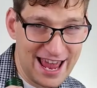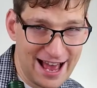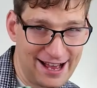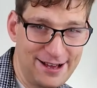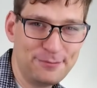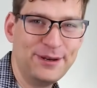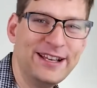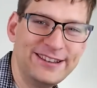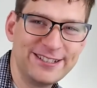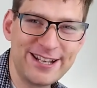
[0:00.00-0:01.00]
hub
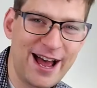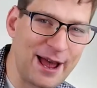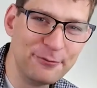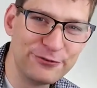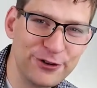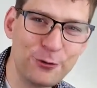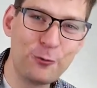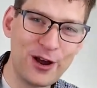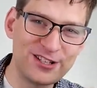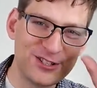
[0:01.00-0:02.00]
at the time for the
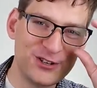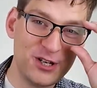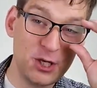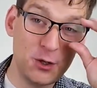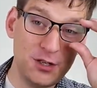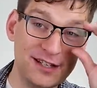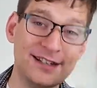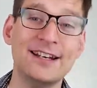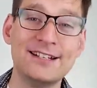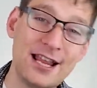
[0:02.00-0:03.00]
Western Union
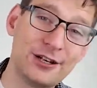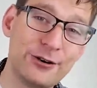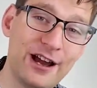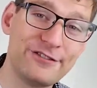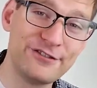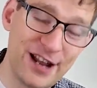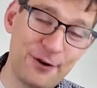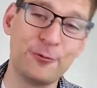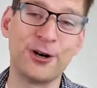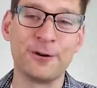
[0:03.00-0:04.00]
Telegraph
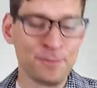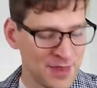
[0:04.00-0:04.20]
Network.